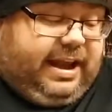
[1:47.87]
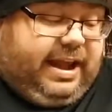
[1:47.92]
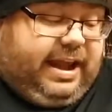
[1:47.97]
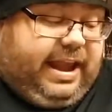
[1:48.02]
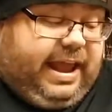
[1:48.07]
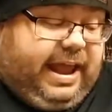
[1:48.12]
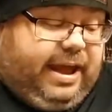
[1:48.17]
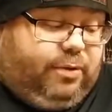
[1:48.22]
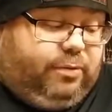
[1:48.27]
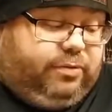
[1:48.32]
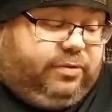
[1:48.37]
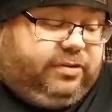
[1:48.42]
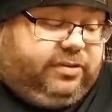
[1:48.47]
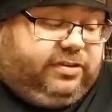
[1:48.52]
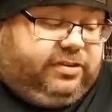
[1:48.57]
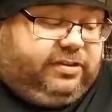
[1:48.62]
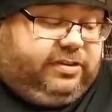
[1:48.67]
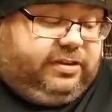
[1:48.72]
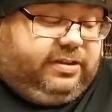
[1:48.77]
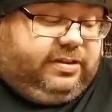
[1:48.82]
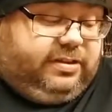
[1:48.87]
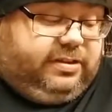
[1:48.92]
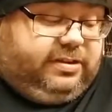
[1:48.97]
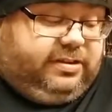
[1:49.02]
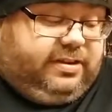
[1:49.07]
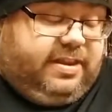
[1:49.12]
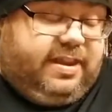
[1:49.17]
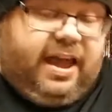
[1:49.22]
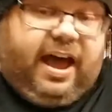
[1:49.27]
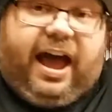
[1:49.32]
Now,
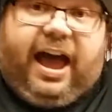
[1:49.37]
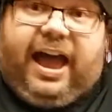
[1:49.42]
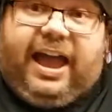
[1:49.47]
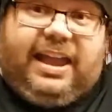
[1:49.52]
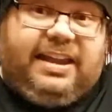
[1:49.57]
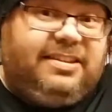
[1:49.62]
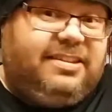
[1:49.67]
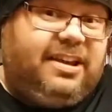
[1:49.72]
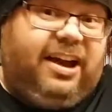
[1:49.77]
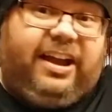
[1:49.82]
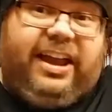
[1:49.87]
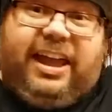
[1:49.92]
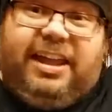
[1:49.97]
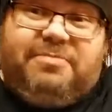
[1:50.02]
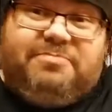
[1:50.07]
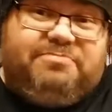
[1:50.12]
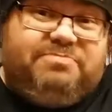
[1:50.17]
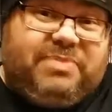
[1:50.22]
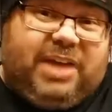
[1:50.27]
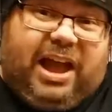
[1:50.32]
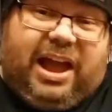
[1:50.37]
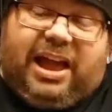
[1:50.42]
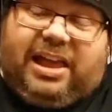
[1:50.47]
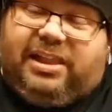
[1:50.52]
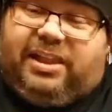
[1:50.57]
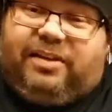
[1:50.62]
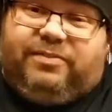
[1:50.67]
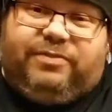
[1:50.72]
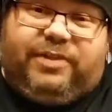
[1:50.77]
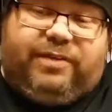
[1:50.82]
I dug it. I
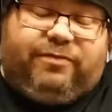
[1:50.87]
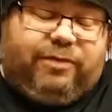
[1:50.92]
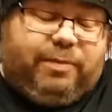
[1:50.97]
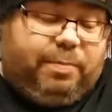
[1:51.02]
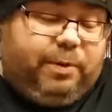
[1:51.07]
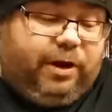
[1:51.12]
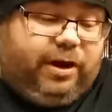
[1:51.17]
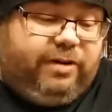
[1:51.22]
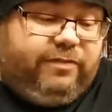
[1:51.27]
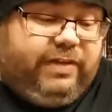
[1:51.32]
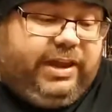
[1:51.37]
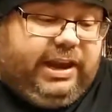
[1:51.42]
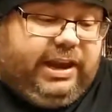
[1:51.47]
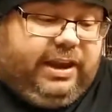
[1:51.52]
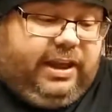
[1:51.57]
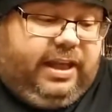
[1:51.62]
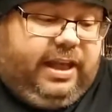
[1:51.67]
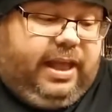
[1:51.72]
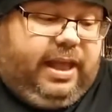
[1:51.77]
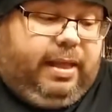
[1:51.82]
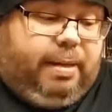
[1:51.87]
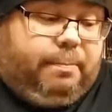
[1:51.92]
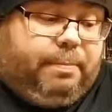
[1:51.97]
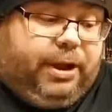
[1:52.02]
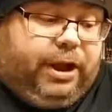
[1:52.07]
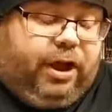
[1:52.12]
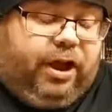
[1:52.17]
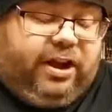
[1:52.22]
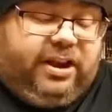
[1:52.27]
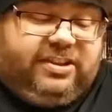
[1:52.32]
loved every part of it.
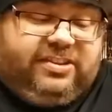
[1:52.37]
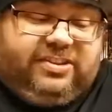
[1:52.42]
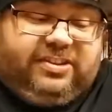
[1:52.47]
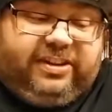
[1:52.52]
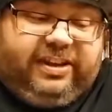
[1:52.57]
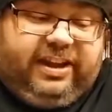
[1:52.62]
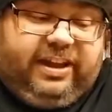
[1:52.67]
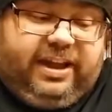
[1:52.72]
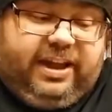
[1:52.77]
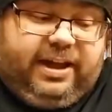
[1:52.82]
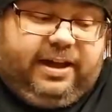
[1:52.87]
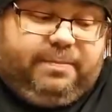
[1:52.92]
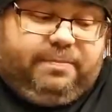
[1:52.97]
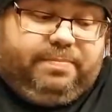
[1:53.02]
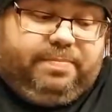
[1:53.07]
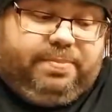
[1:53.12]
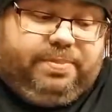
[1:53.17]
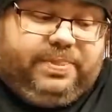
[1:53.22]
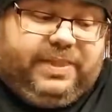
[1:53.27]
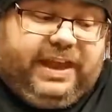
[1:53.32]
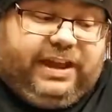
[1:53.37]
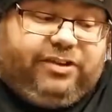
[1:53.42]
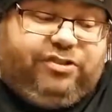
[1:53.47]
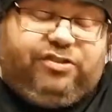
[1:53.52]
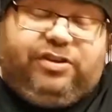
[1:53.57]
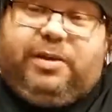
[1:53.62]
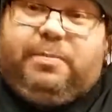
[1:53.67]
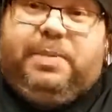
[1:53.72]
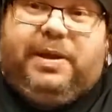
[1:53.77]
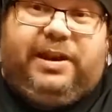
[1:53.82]
But honestly, that
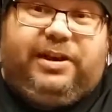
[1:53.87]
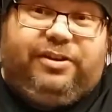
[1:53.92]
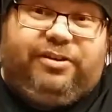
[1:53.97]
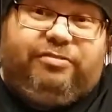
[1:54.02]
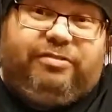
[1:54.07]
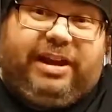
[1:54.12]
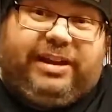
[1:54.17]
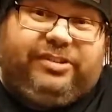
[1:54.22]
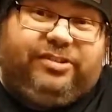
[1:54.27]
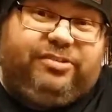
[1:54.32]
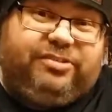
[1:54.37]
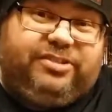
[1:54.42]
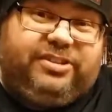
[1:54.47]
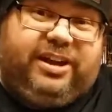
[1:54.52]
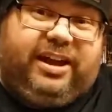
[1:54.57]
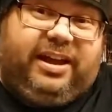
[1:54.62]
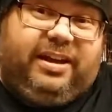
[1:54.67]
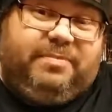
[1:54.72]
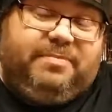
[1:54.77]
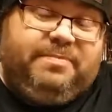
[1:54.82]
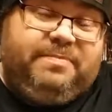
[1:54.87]
should have been a director's cut.